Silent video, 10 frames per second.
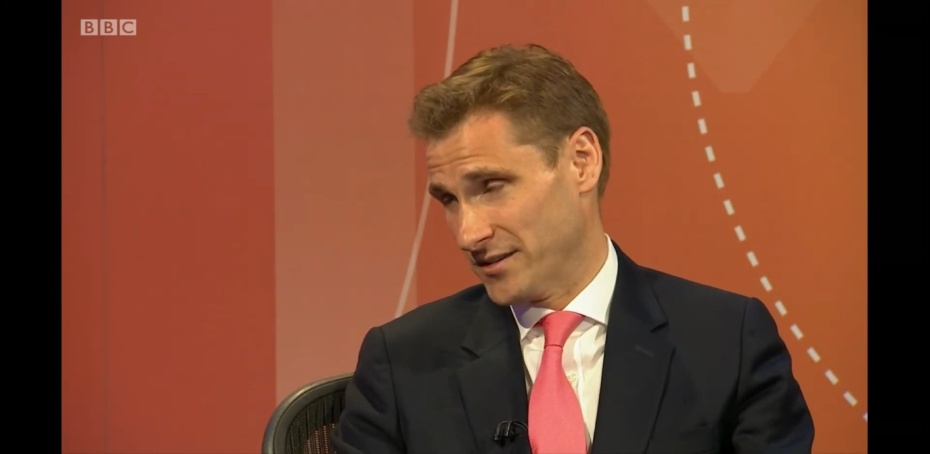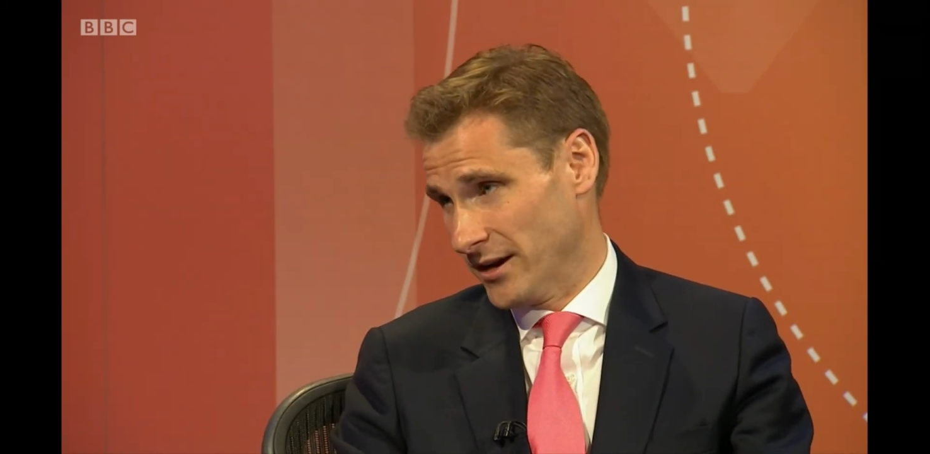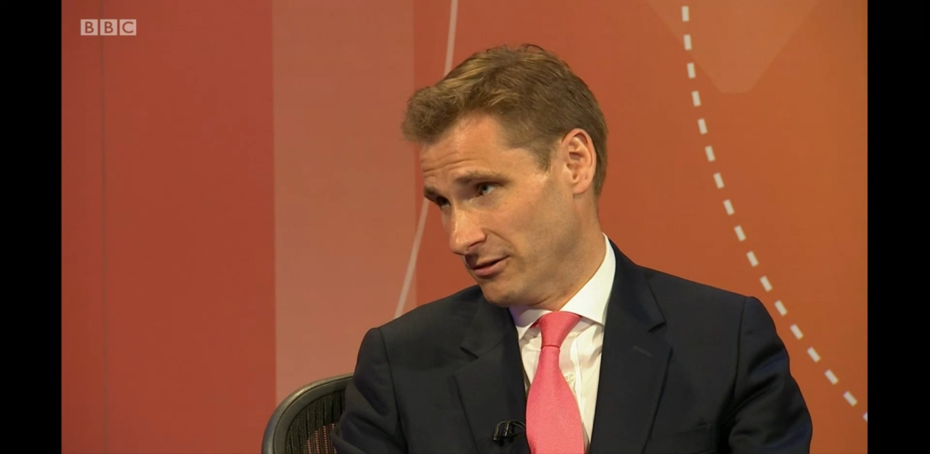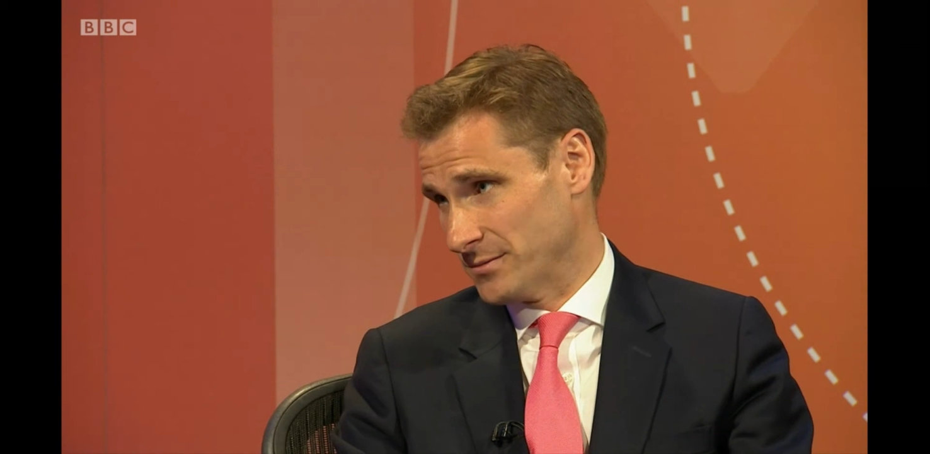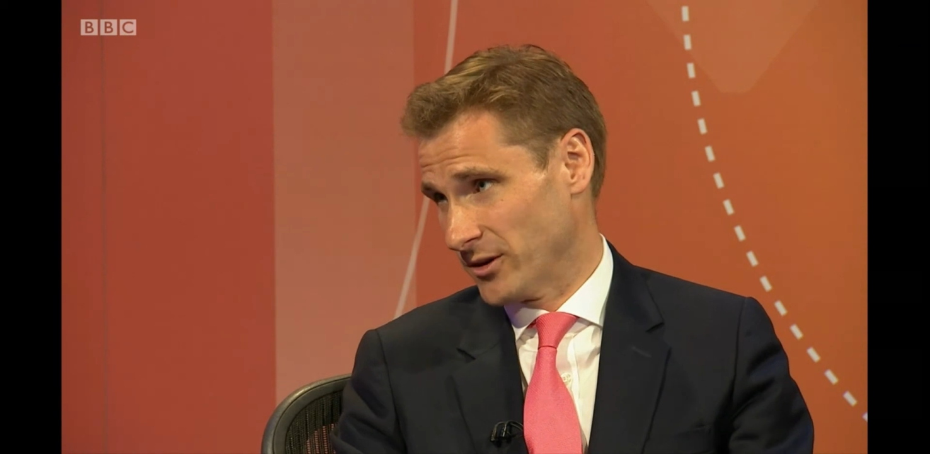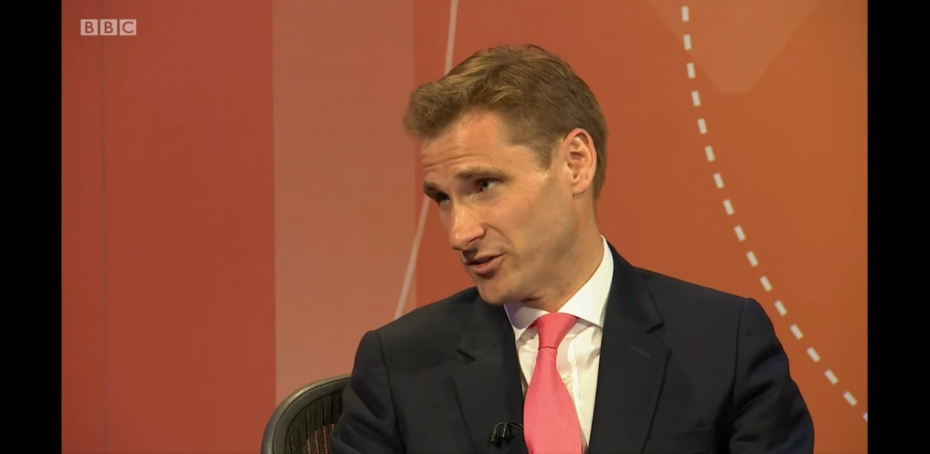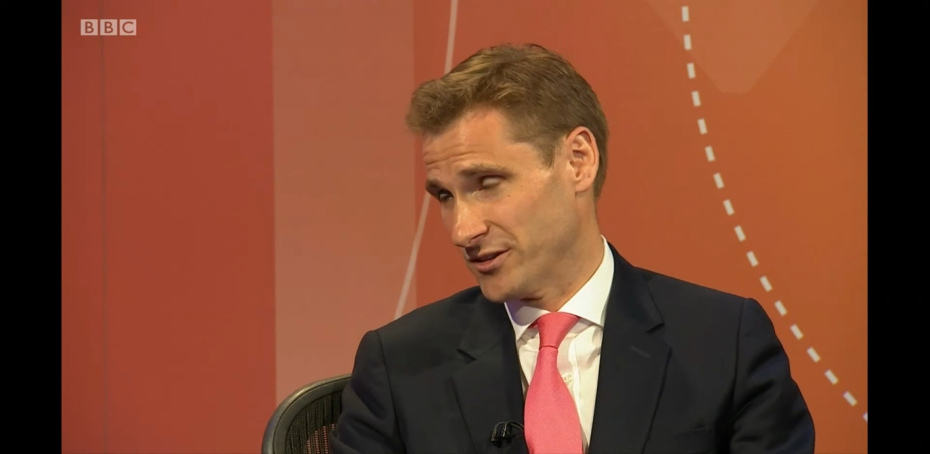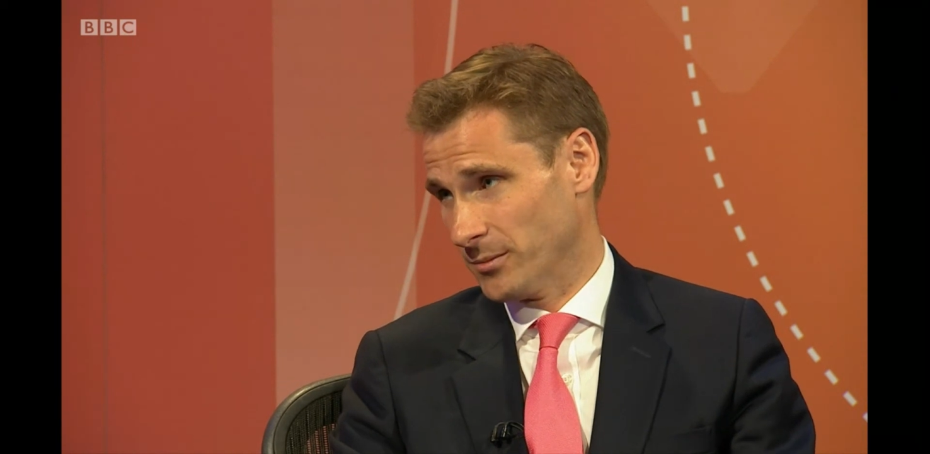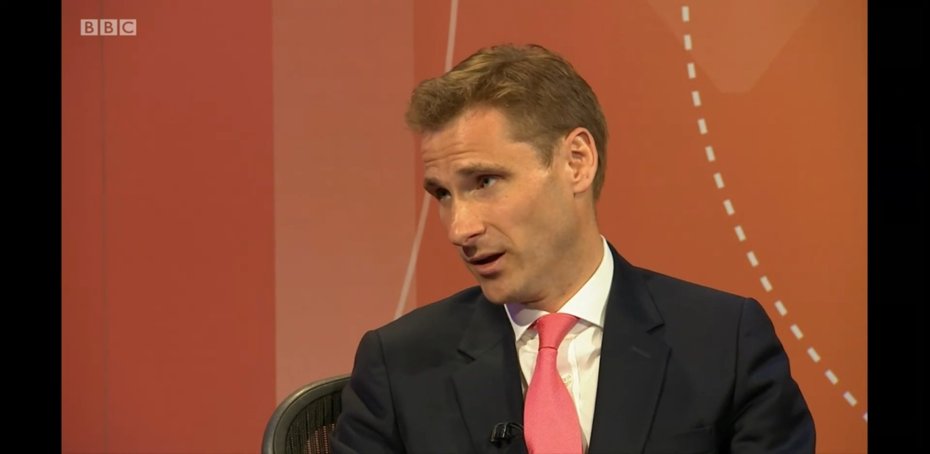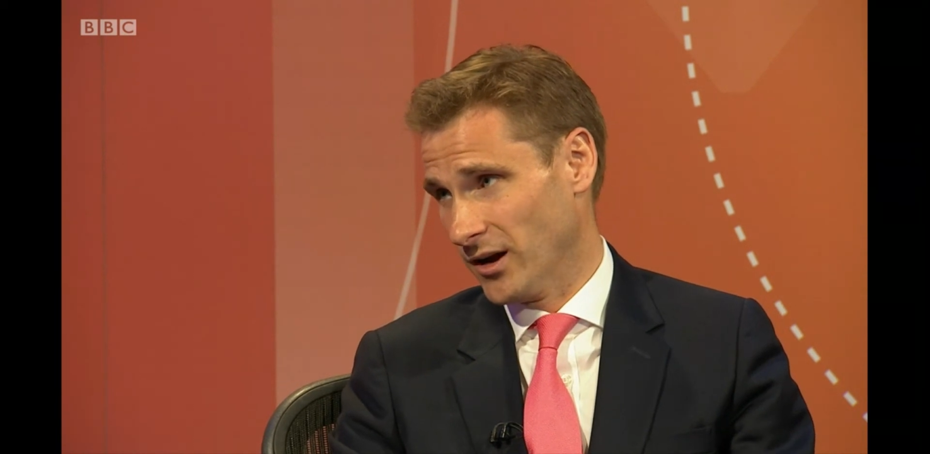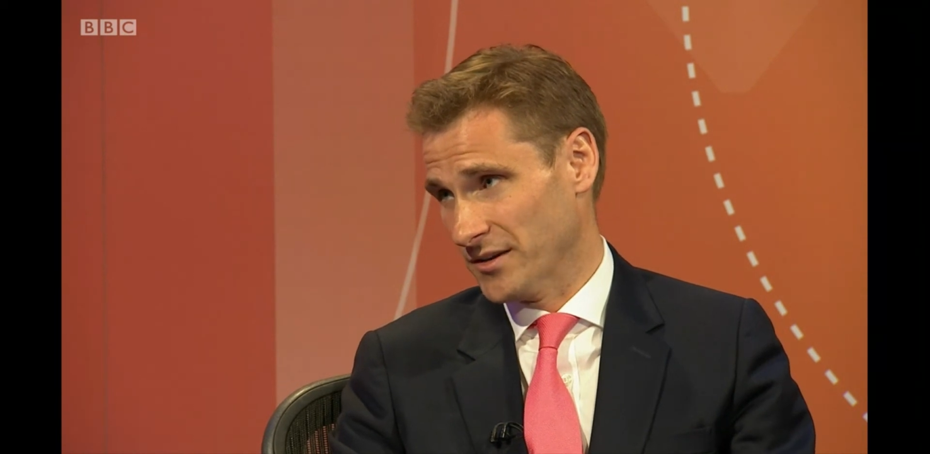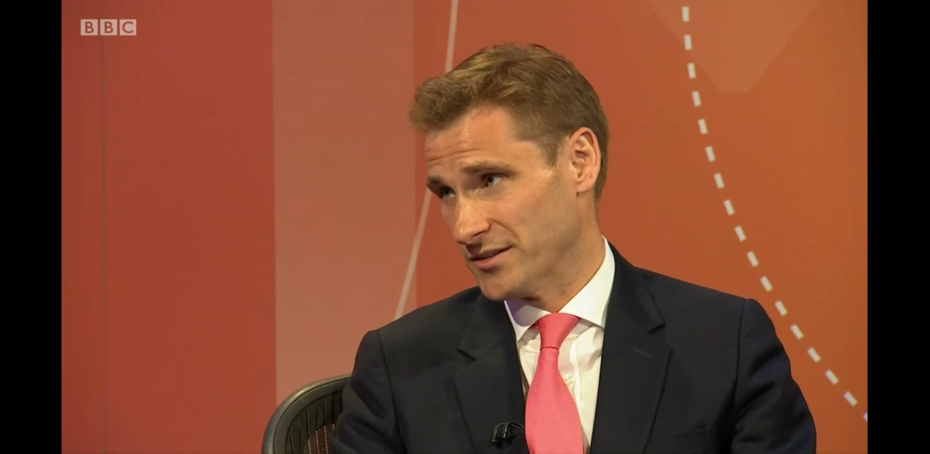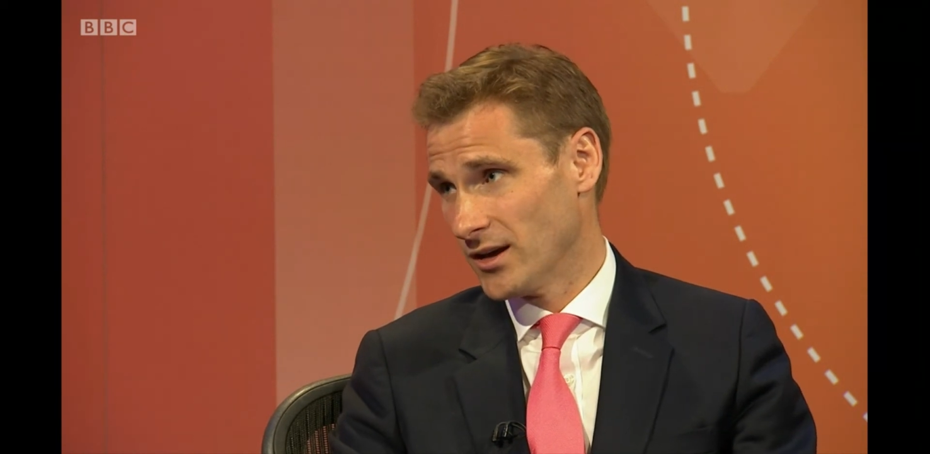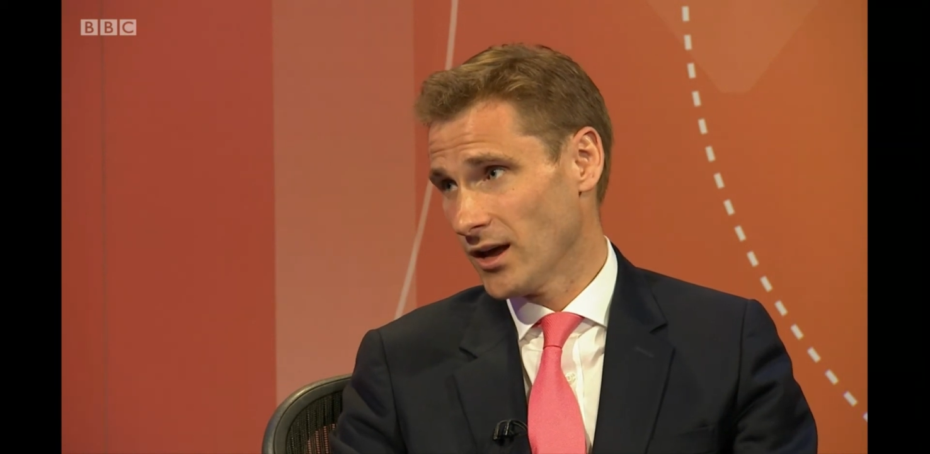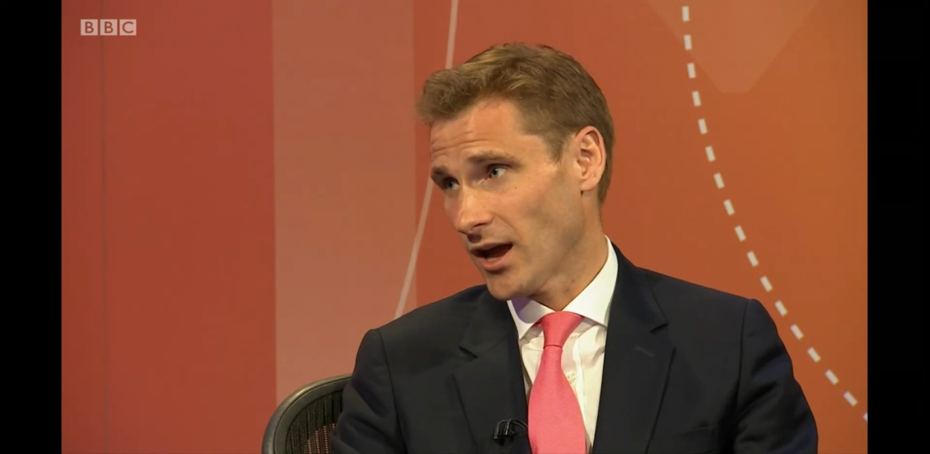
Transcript: here as much as it applies